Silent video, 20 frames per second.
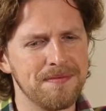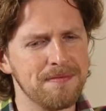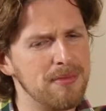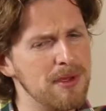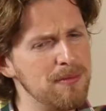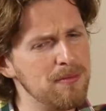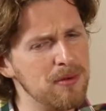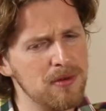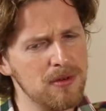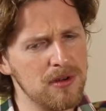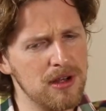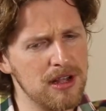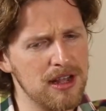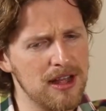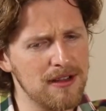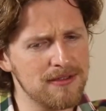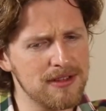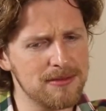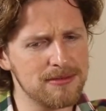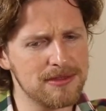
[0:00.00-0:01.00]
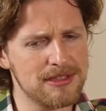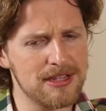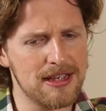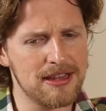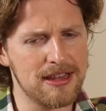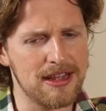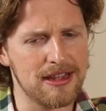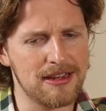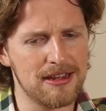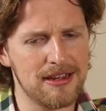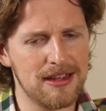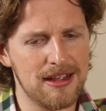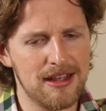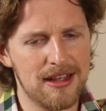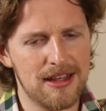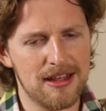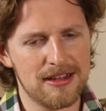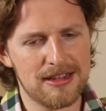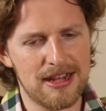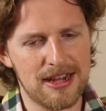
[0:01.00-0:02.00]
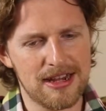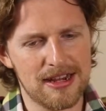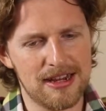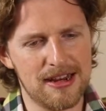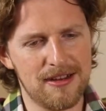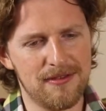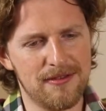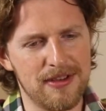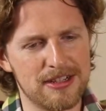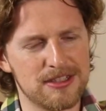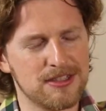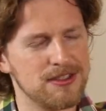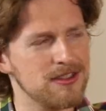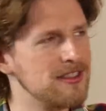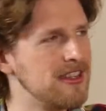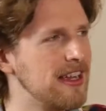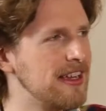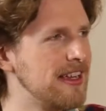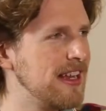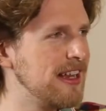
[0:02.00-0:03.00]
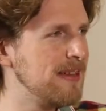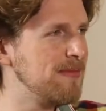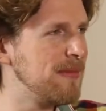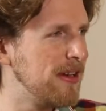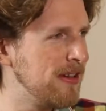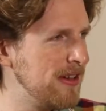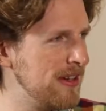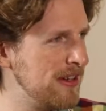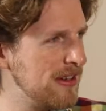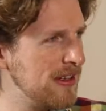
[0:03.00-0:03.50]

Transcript: People a lot of times say that taking an investor is like getting married.